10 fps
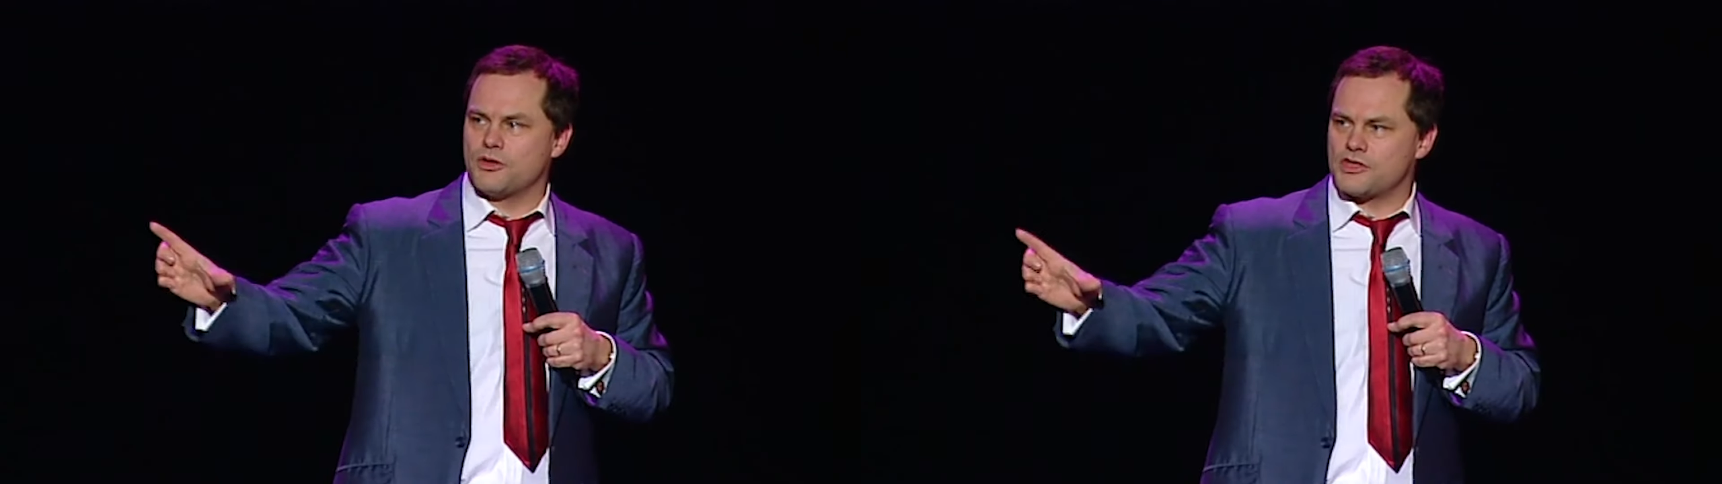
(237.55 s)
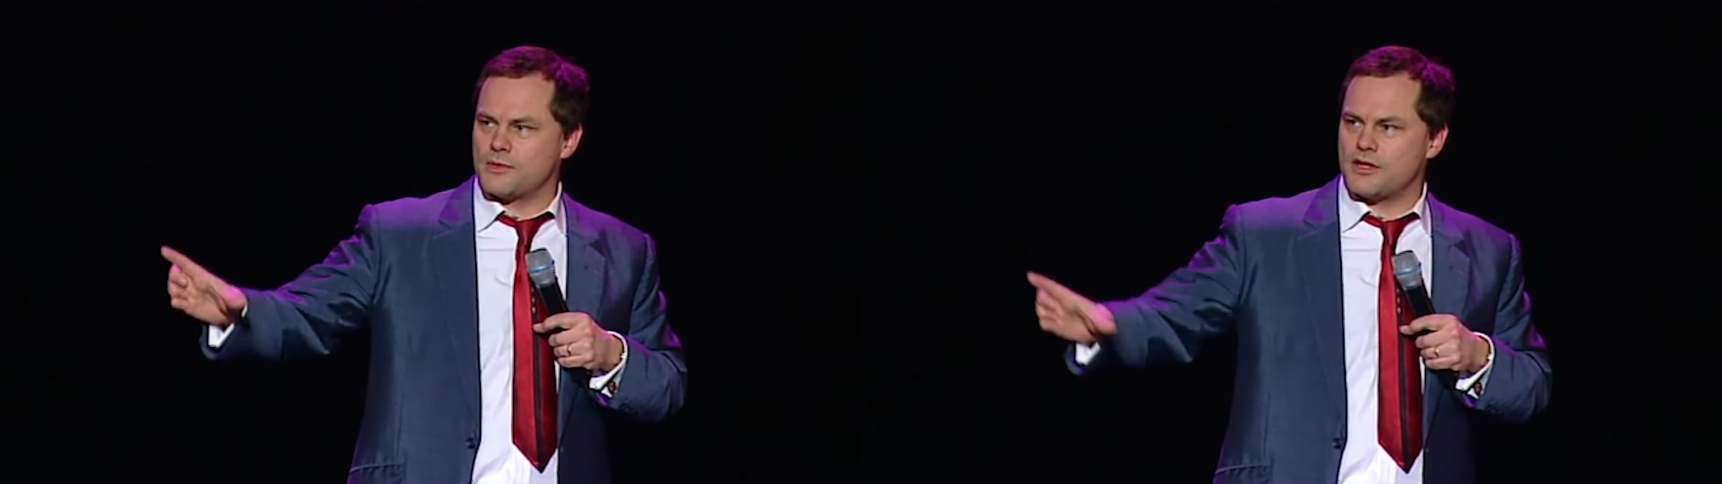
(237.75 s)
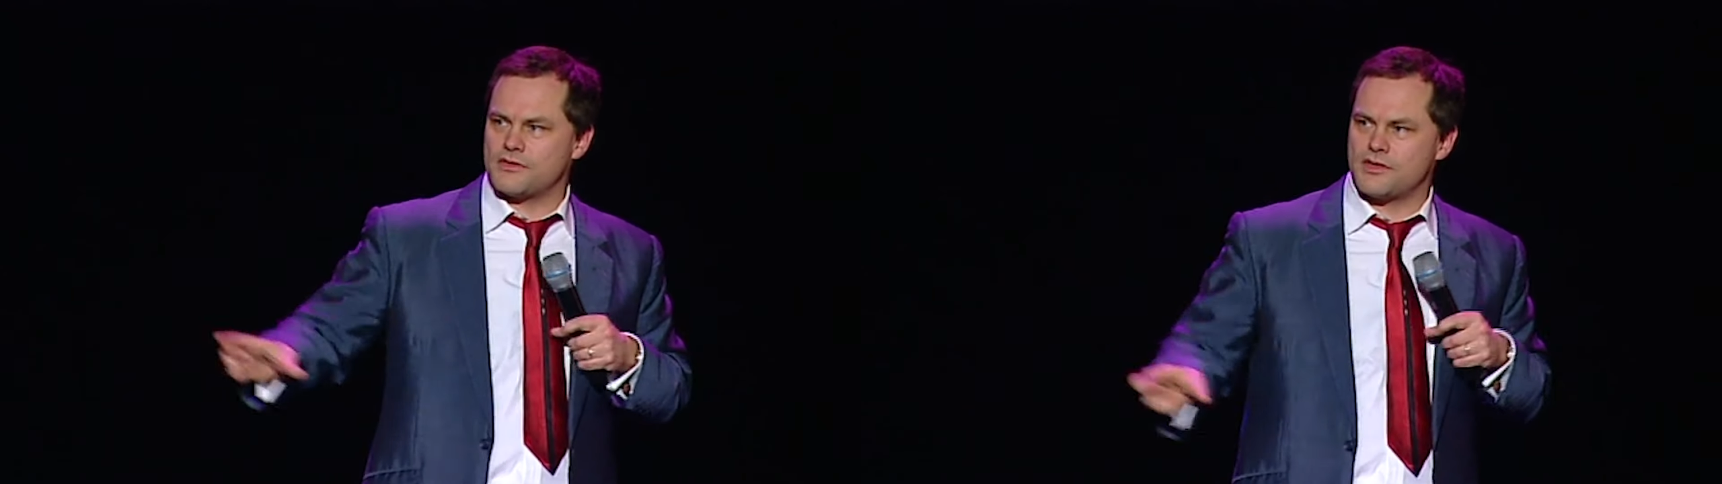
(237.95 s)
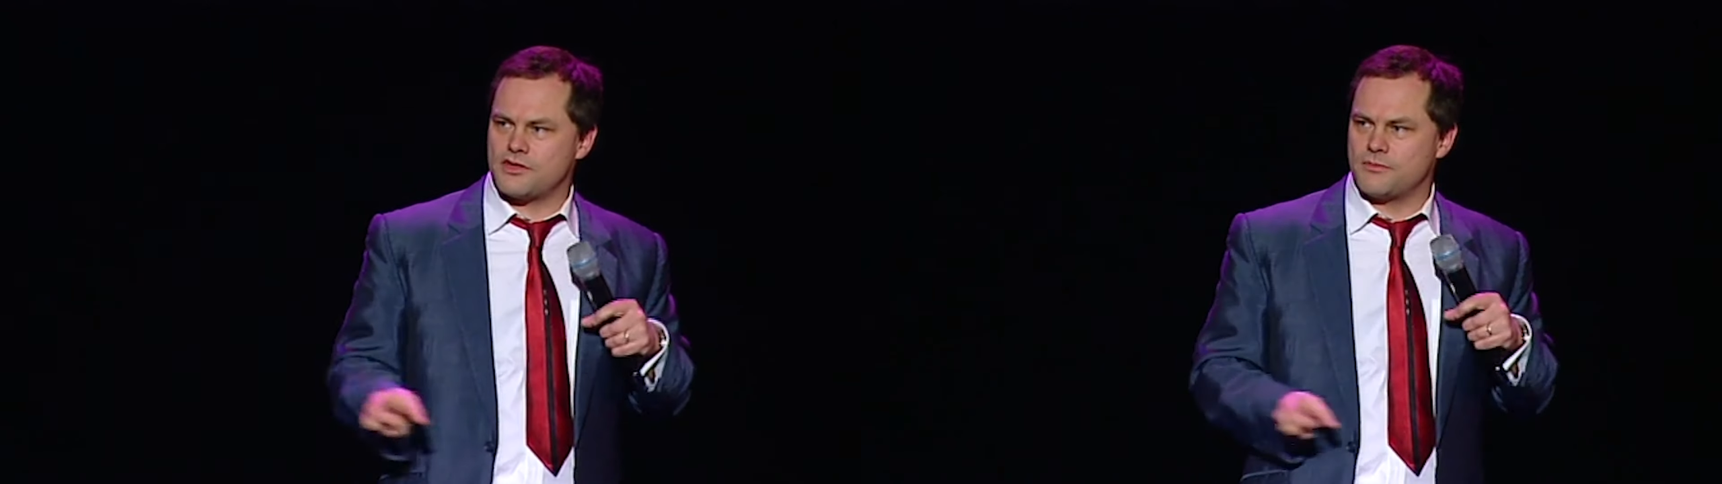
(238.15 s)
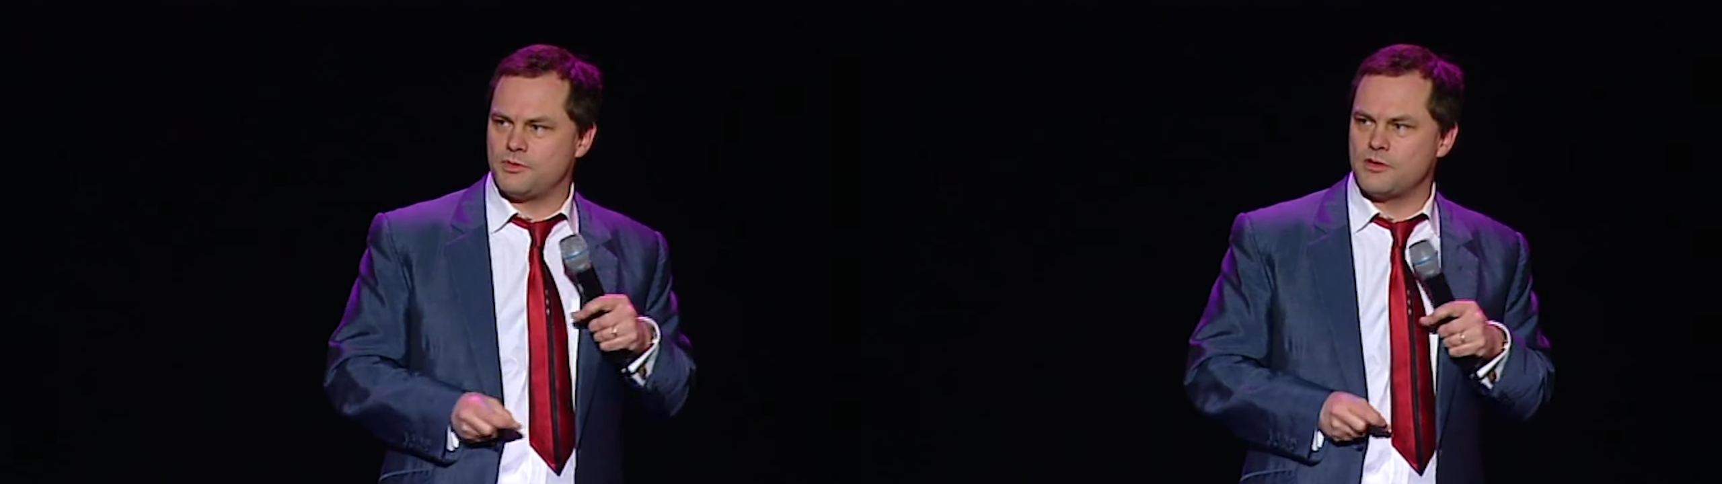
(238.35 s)
on someone
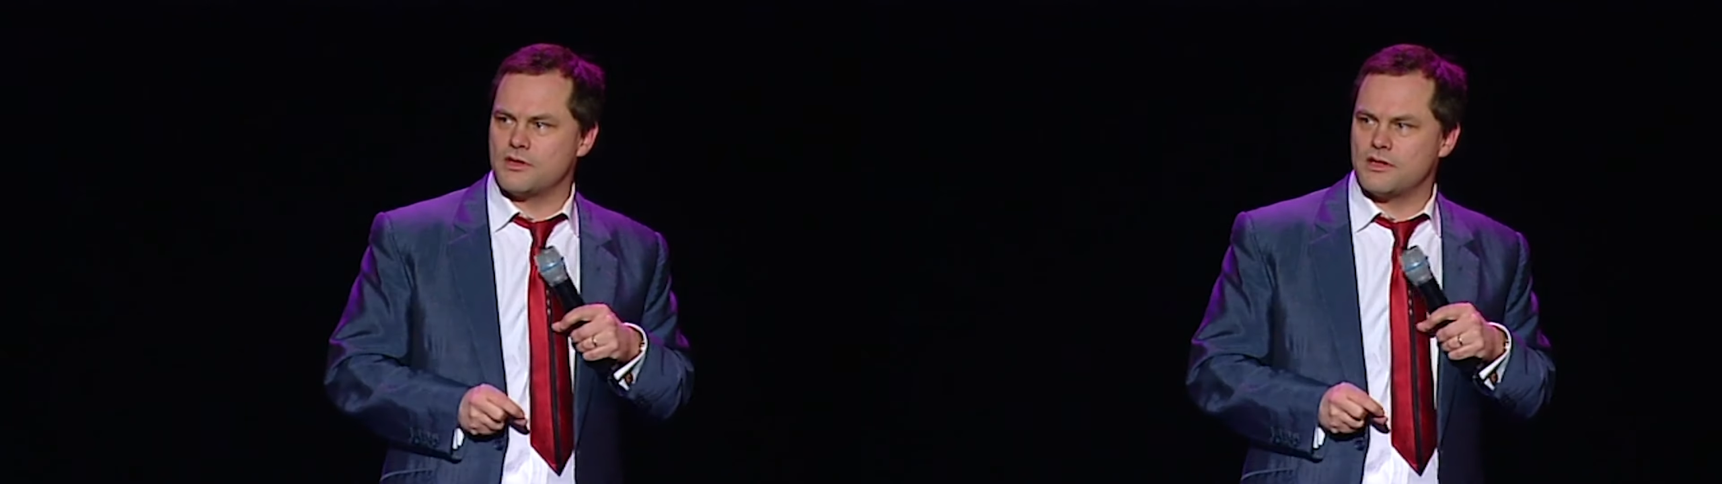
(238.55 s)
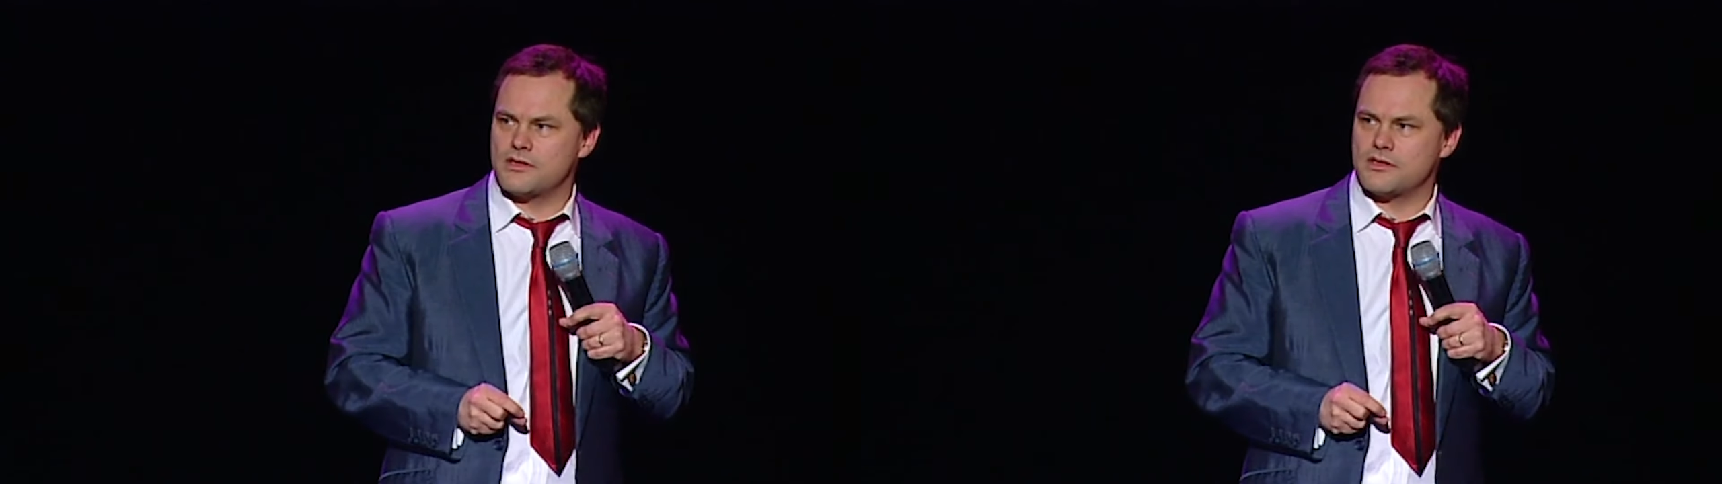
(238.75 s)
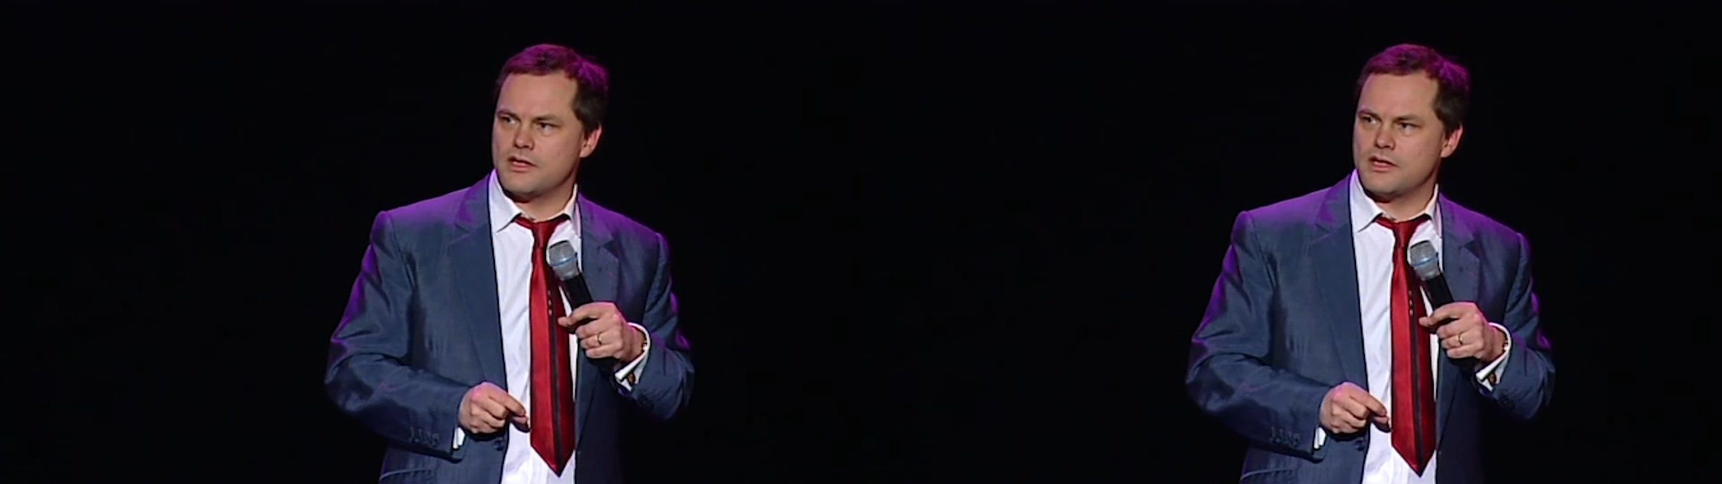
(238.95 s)
else's computer is,